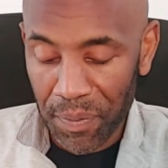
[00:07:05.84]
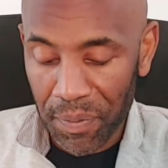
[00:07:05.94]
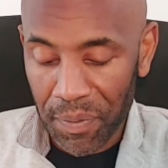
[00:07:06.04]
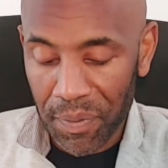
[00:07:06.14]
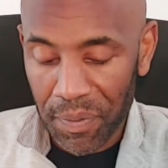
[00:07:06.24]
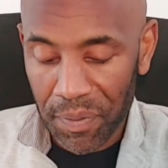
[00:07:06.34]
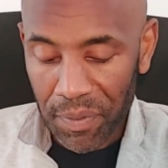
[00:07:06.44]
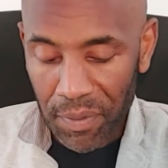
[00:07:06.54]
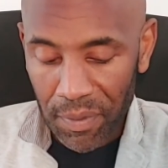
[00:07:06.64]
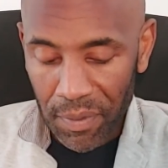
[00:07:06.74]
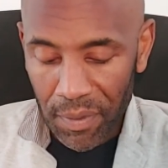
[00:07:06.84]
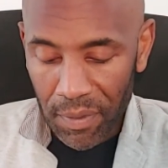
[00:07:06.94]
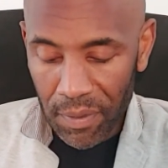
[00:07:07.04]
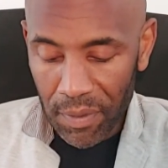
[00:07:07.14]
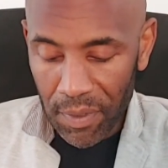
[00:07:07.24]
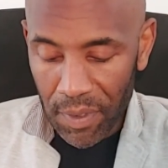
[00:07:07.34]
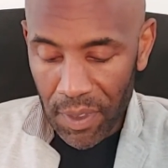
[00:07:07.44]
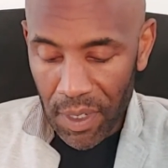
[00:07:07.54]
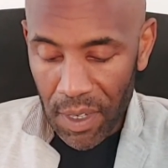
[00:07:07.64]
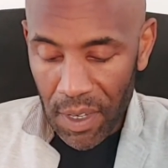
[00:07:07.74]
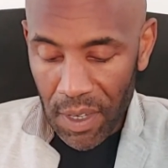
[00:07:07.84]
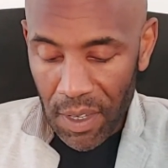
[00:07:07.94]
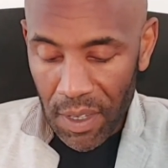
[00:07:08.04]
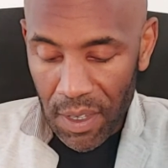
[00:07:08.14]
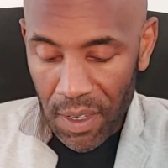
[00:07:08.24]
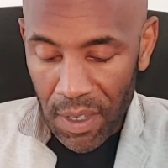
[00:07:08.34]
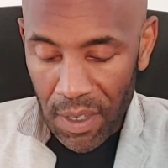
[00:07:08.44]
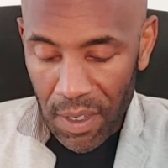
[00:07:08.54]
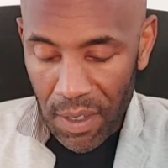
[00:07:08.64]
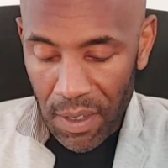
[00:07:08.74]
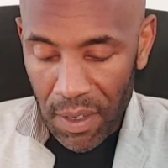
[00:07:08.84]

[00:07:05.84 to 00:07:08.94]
[no speech]